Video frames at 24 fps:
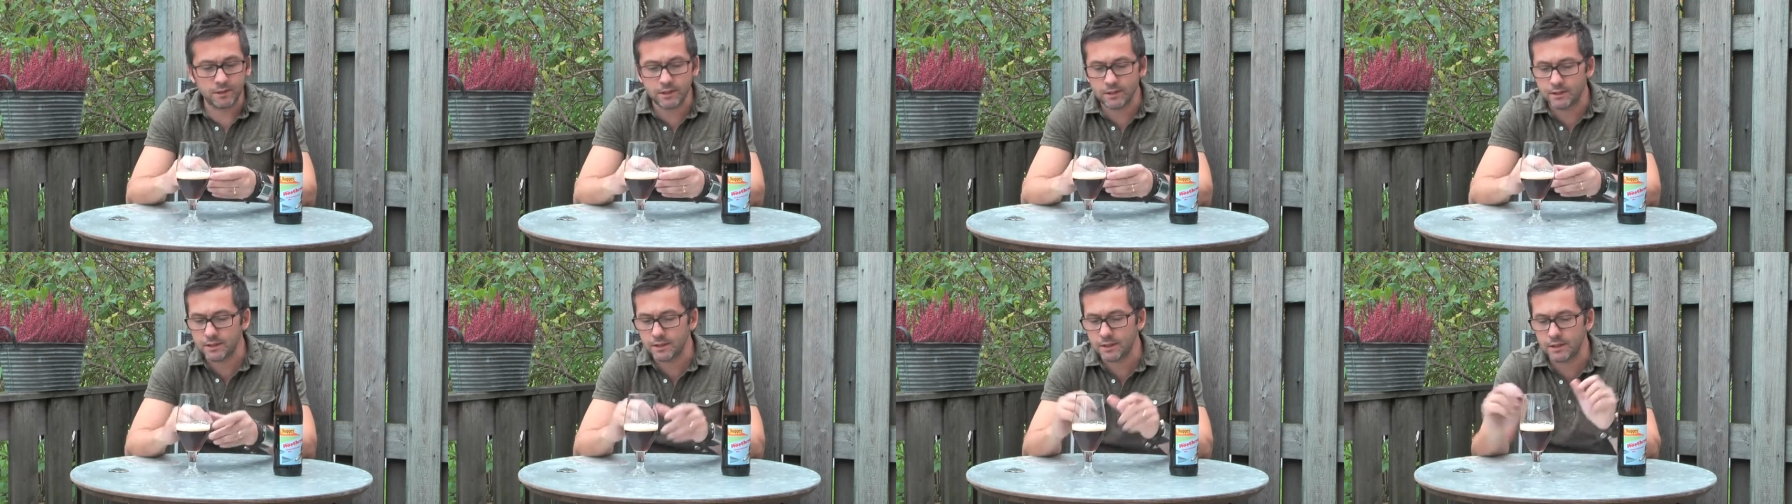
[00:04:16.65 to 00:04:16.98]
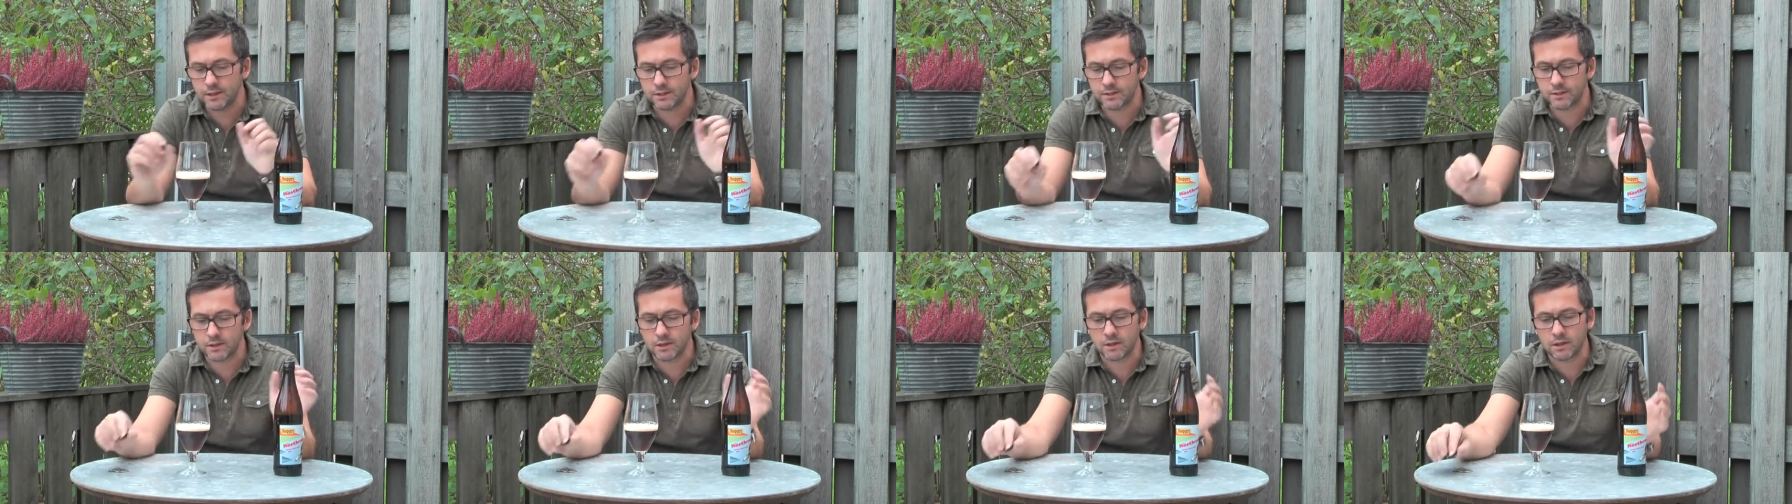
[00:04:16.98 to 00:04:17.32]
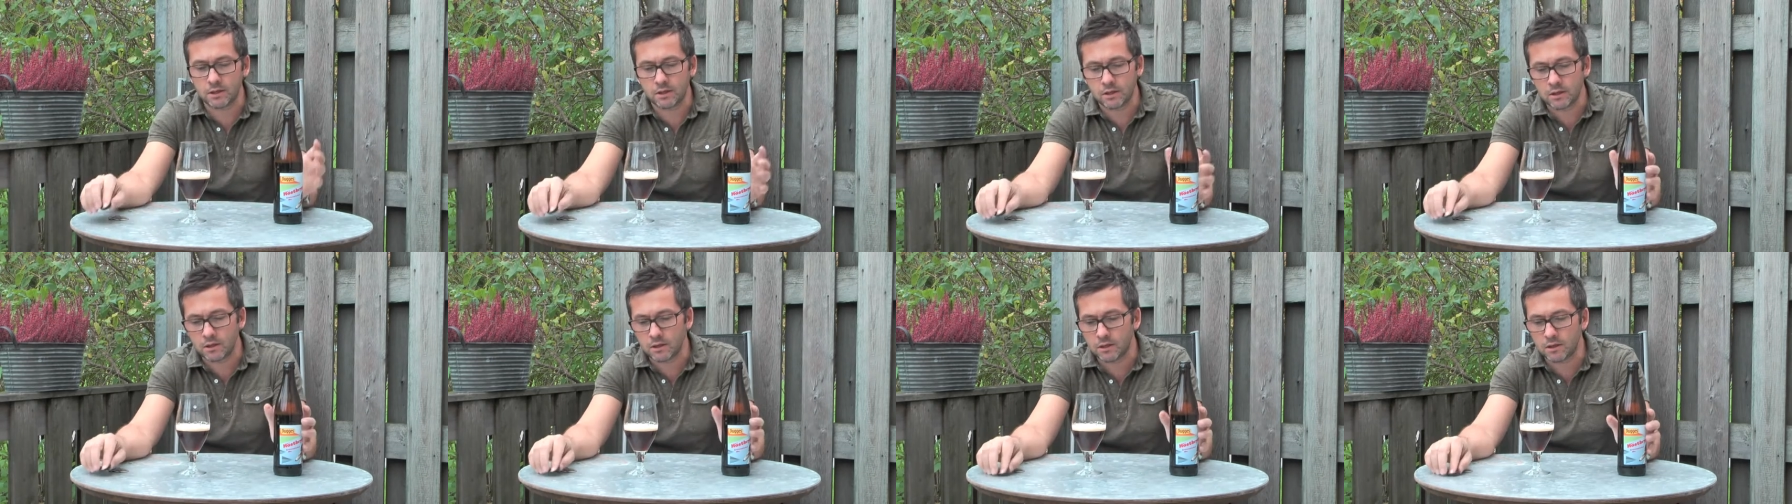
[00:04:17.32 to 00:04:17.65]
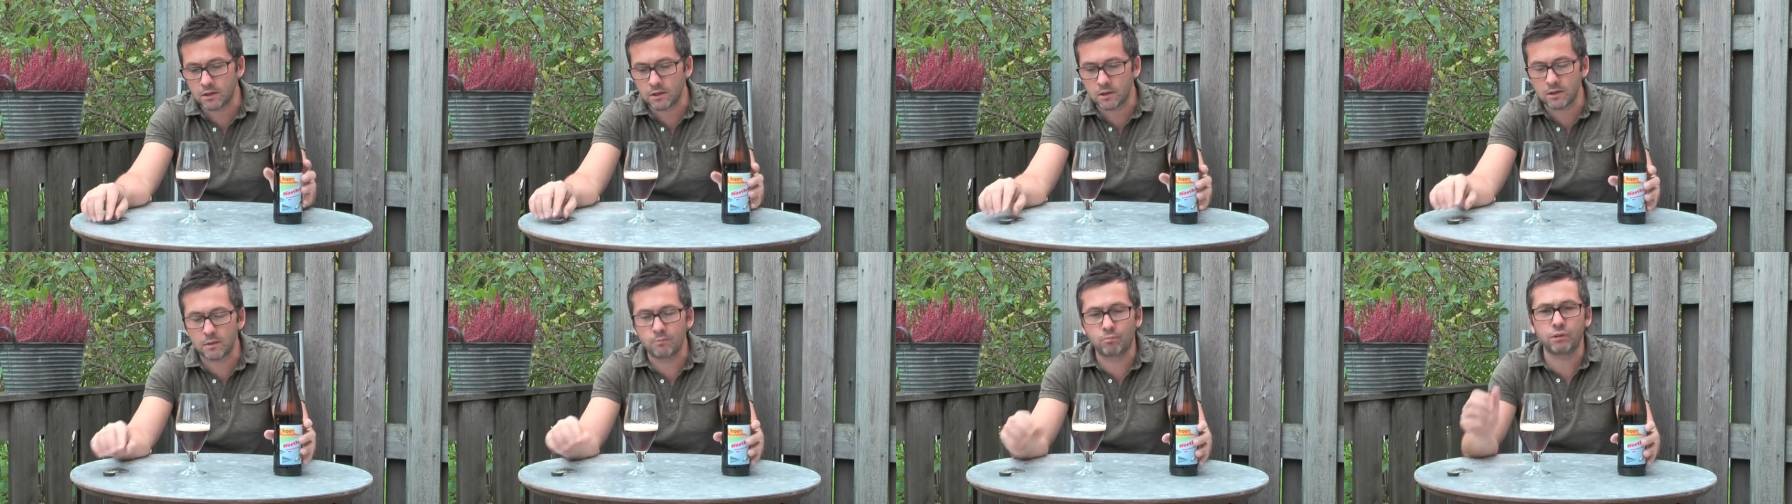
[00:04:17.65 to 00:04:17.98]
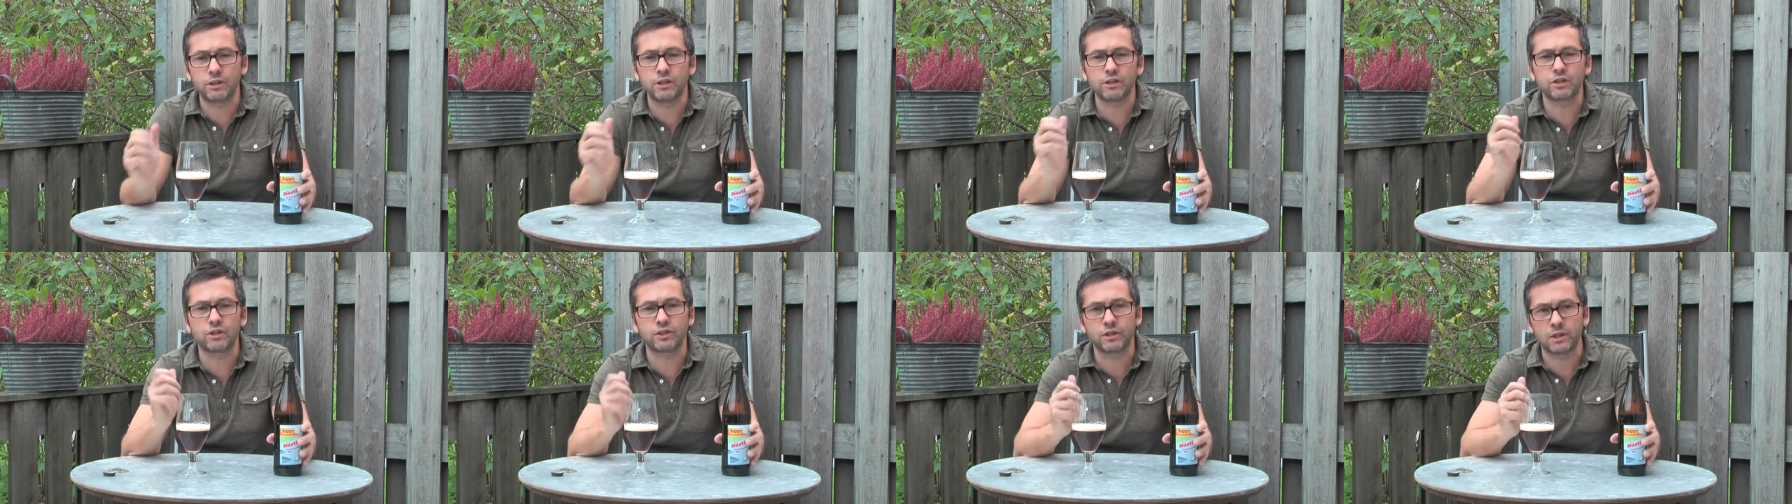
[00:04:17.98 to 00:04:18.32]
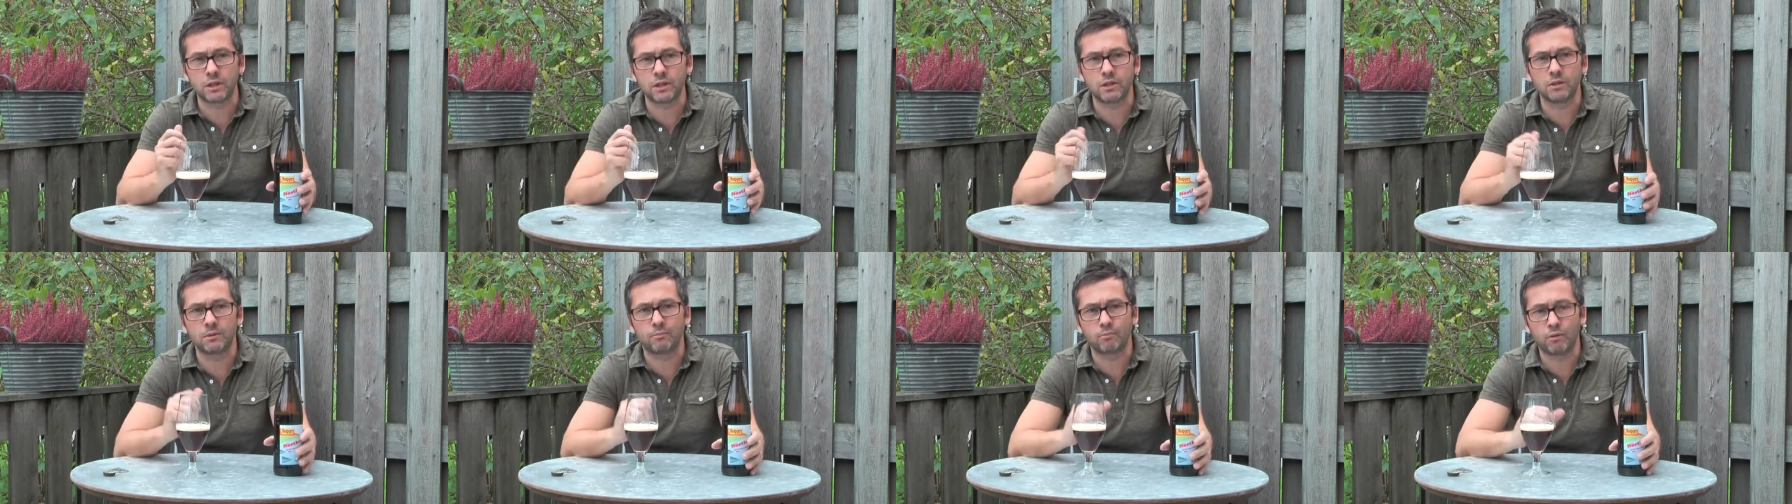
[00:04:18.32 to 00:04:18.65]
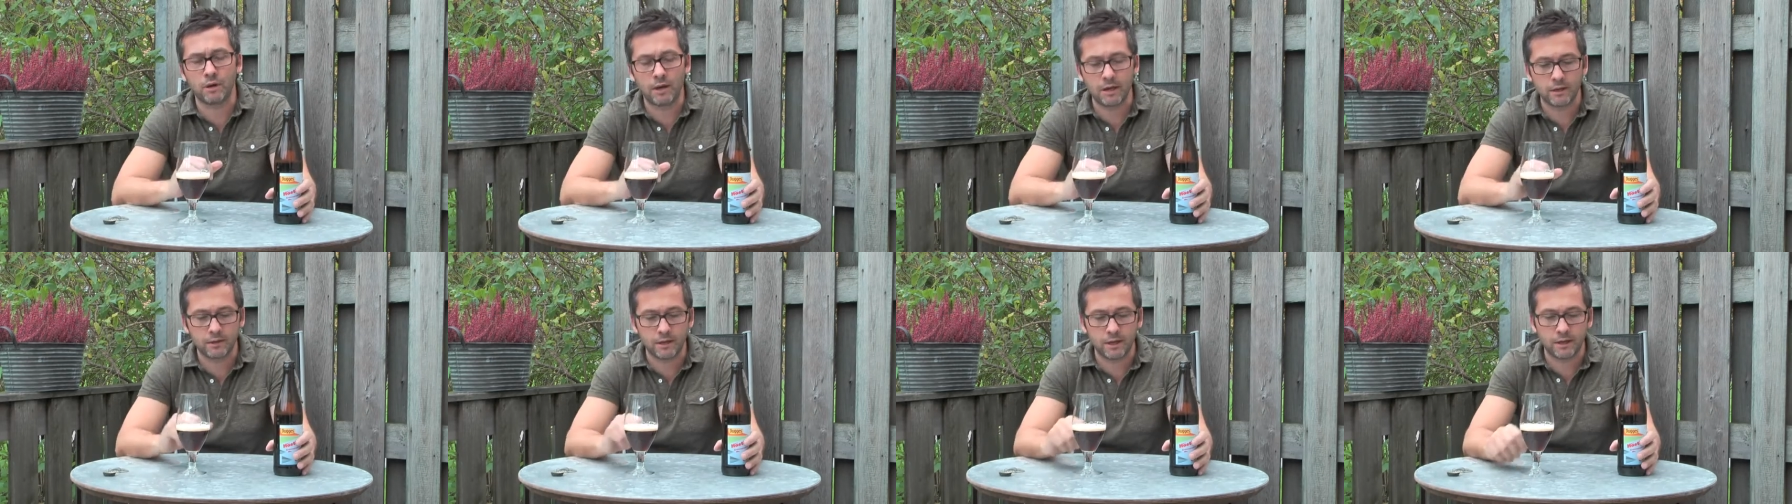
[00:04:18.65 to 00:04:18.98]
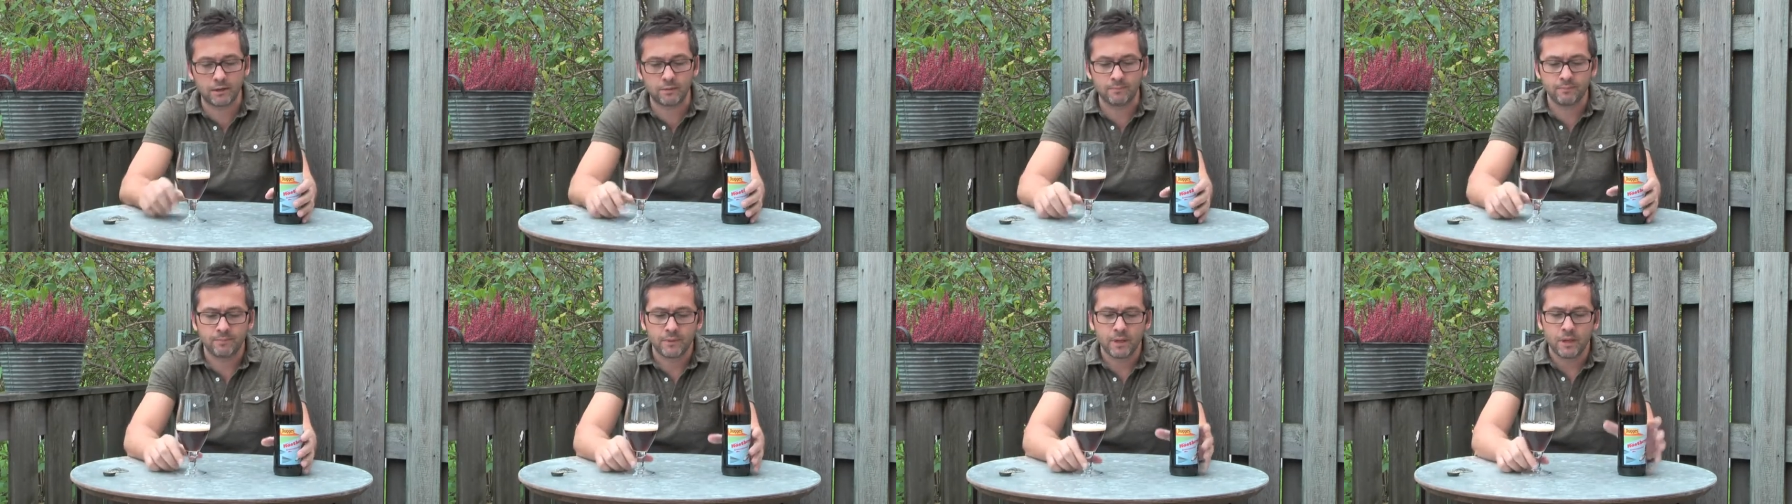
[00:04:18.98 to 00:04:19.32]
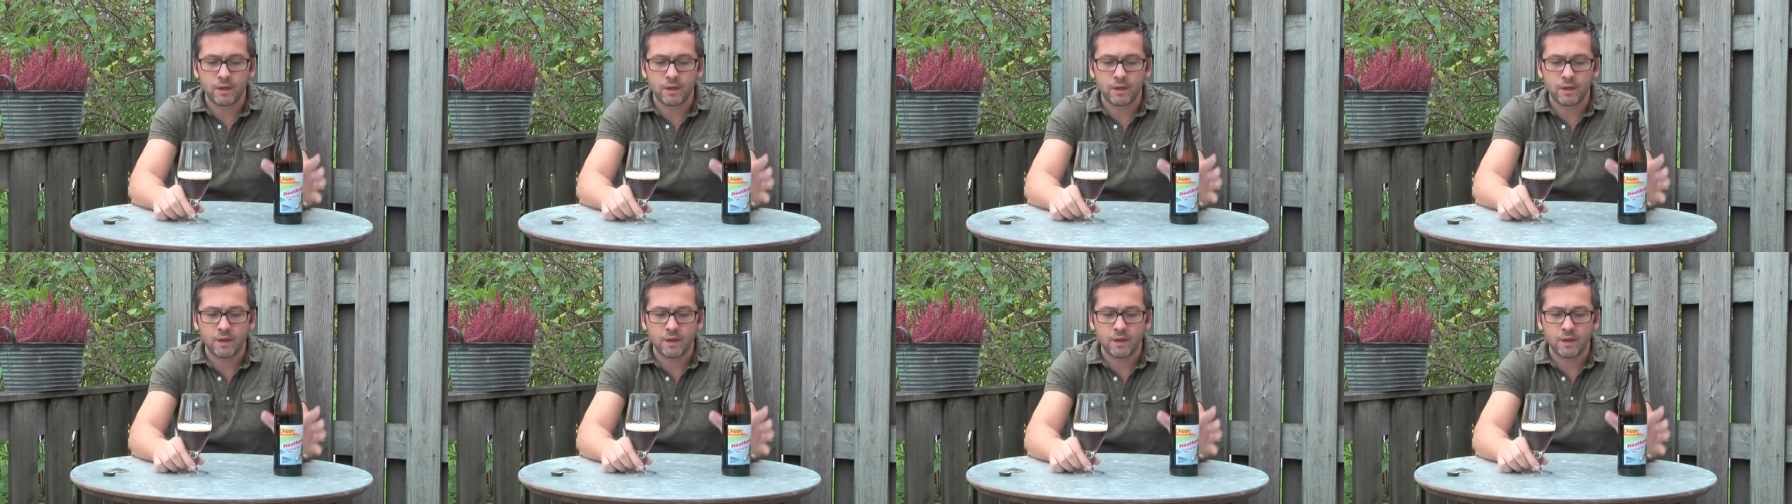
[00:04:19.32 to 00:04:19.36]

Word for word: This is uh, a, a British style of brown ale.